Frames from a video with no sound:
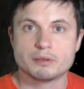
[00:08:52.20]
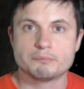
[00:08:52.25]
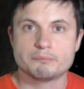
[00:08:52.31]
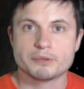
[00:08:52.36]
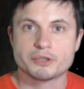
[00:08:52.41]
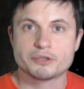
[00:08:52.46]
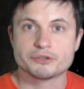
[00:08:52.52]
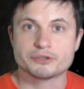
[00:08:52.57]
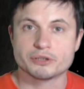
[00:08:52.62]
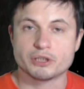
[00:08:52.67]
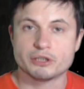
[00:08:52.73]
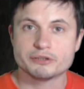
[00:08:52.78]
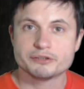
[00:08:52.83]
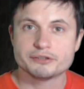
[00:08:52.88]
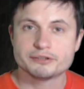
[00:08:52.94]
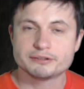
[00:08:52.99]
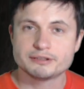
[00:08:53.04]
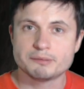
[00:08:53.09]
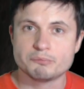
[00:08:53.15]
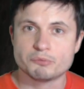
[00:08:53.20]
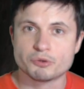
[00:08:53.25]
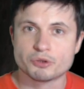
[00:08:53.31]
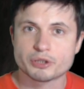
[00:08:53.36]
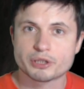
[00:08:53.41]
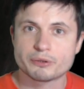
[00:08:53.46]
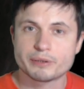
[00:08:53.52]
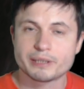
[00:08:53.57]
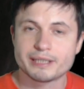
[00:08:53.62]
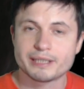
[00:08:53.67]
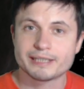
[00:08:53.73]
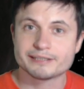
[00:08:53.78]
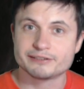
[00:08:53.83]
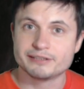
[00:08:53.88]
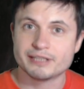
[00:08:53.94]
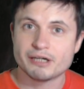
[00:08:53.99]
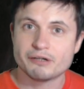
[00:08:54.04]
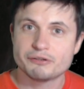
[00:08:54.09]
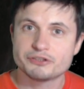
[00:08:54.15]
Because honestly, Mercury
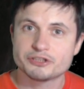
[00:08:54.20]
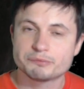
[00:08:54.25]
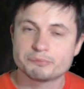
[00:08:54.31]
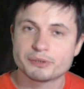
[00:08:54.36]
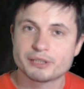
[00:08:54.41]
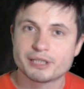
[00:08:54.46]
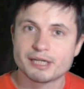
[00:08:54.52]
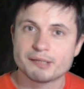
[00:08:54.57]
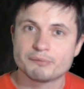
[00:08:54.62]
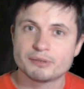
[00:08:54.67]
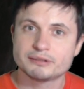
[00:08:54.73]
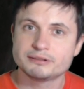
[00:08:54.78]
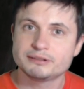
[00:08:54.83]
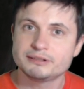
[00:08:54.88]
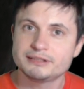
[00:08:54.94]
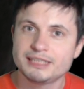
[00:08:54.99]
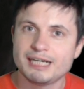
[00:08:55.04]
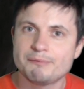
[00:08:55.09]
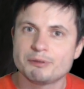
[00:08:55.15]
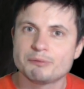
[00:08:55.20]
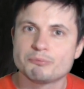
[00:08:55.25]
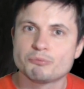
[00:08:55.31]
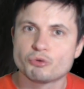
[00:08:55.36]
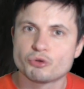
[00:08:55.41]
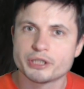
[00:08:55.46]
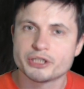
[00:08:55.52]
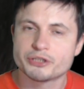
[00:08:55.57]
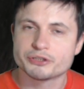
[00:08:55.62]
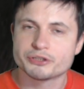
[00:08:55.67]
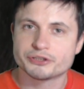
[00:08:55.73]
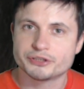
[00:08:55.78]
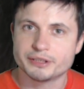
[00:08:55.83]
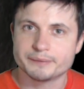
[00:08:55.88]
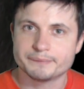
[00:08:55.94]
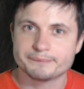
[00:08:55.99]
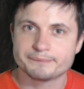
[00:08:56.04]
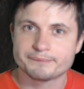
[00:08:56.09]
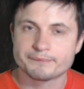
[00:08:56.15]
has now just become a little bit more
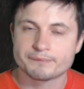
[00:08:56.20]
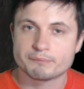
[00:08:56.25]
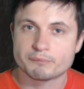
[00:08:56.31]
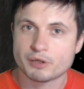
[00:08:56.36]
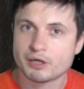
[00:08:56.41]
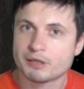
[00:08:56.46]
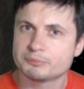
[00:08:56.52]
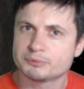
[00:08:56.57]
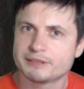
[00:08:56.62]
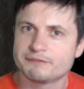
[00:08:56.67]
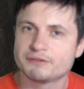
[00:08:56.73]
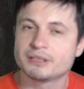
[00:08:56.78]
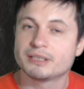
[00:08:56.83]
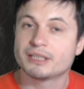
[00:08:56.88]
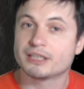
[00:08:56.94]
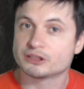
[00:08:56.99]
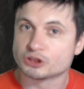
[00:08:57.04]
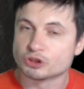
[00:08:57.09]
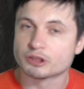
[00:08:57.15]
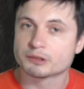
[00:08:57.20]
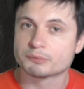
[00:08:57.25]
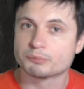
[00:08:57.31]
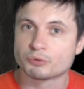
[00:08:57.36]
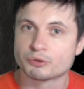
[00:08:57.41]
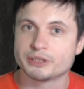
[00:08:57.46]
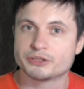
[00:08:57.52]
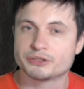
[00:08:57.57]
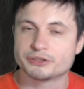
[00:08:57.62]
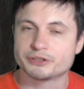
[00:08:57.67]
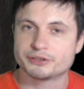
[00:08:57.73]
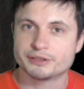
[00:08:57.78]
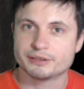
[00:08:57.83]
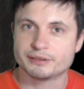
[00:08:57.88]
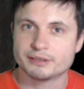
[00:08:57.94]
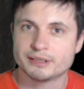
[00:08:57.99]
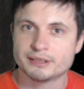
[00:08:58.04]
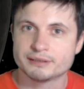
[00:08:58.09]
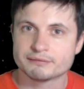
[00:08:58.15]
interesting. Probably even a lot more
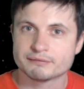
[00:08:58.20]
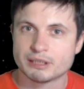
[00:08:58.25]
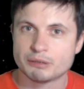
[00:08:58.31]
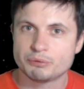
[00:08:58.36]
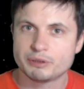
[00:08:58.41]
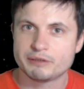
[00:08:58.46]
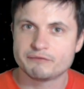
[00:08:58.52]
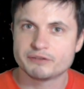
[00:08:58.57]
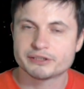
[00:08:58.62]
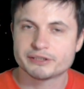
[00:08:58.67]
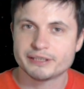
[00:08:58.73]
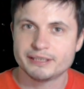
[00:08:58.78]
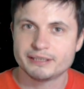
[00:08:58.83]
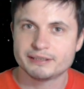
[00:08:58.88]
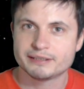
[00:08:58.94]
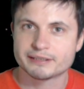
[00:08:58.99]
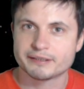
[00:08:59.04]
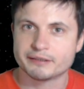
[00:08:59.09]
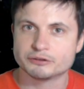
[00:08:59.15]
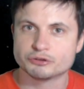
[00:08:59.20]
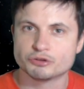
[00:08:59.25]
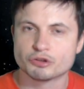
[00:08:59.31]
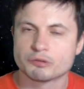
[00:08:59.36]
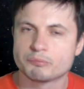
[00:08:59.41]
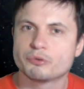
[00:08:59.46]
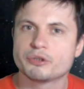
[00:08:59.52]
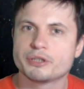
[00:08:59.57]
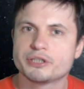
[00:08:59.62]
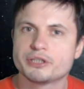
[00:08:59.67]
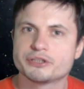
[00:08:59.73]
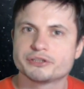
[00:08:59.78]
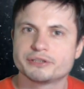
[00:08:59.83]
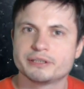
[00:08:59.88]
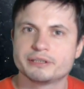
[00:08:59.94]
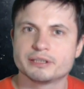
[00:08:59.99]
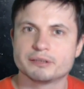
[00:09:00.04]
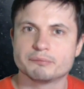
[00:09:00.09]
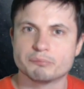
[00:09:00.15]
interesting. I would even say that a lot more
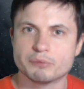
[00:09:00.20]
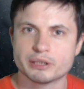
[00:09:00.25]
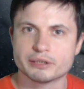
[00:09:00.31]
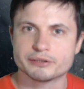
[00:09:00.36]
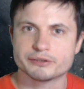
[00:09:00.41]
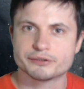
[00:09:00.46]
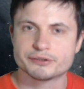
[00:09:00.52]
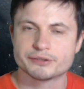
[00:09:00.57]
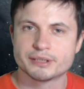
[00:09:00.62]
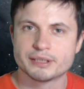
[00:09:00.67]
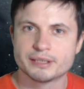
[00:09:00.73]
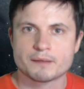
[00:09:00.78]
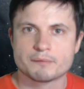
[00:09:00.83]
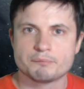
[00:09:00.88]
interesting than Mars.